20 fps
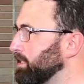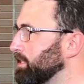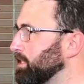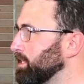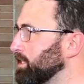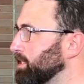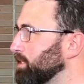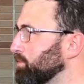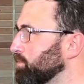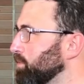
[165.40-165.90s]

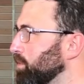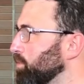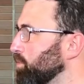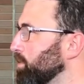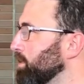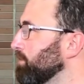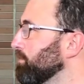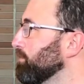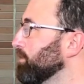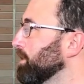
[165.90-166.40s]
just what
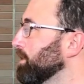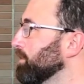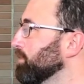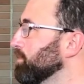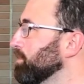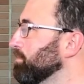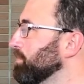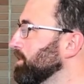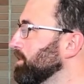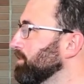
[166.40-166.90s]
we figured
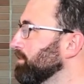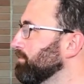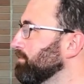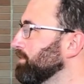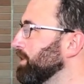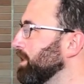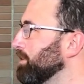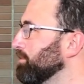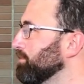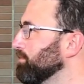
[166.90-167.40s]
would be good
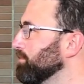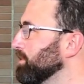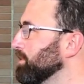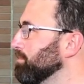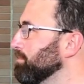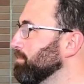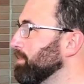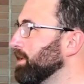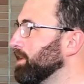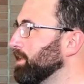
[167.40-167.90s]
value for the
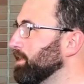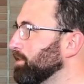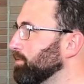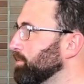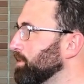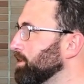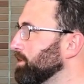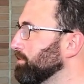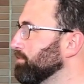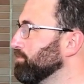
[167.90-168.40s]
money that
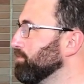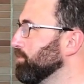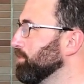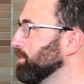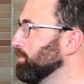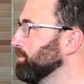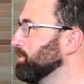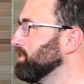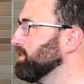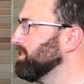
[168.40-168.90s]
we could
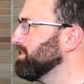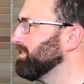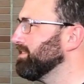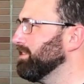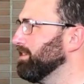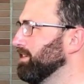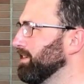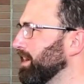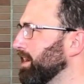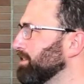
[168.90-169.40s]
afford was just
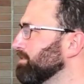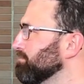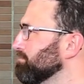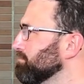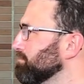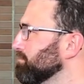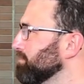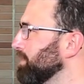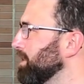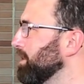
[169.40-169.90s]

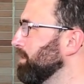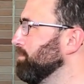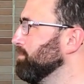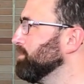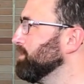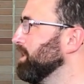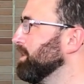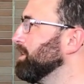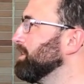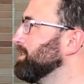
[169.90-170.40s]

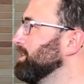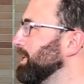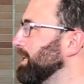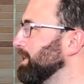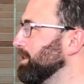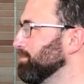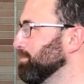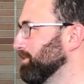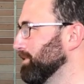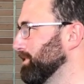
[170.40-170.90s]
almost
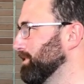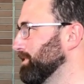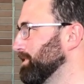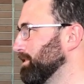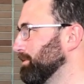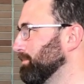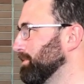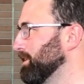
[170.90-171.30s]
unattainable, it seemed.